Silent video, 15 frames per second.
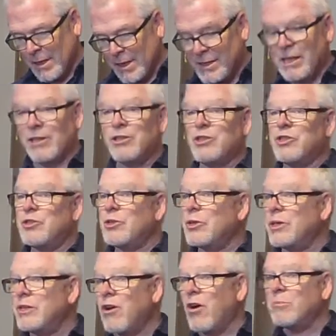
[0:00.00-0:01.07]
It's
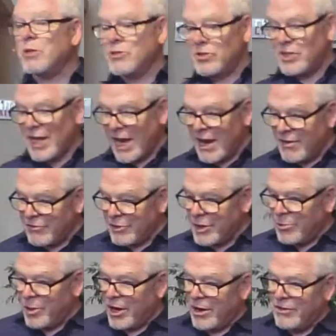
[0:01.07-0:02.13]
understood almost
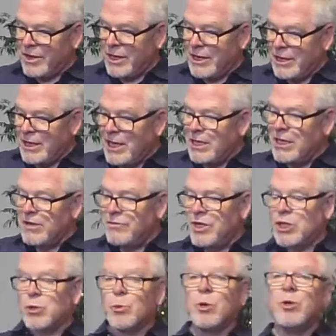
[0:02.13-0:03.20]
everywhere that an
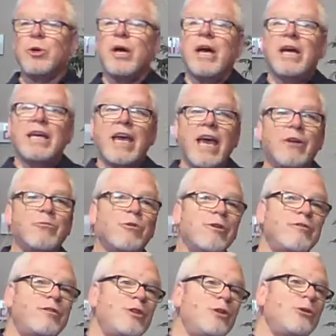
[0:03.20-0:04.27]
individual can
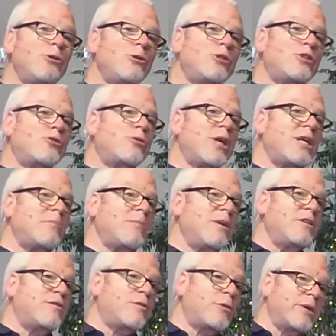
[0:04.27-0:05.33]
refuse
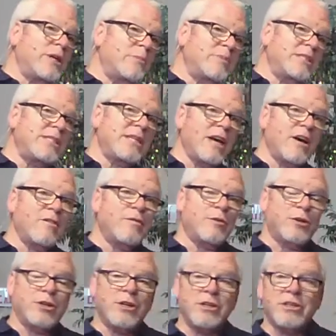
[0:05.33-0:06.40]
treatment for himself
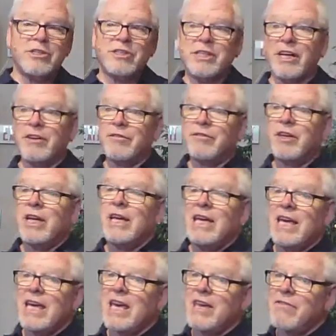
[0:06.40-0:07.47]
or herself,
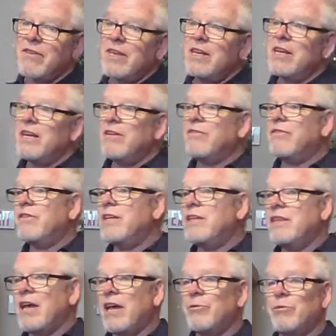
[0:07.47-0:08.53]
even if
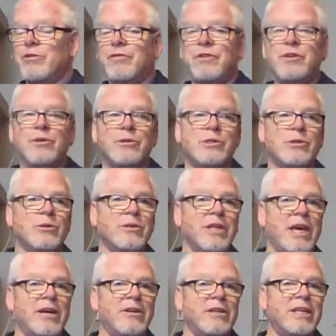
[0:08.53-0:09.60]
in that refusal
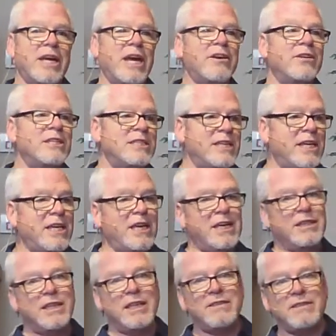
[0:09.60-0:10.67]
they are
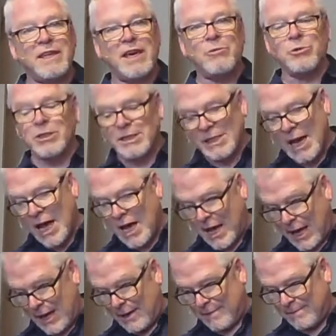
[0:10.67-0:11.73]
guaranteeing that they will
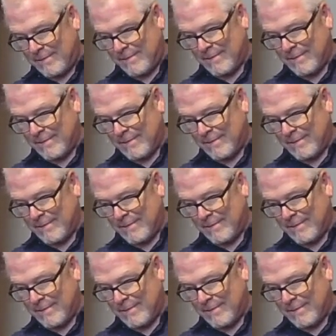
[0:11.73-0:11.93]
die.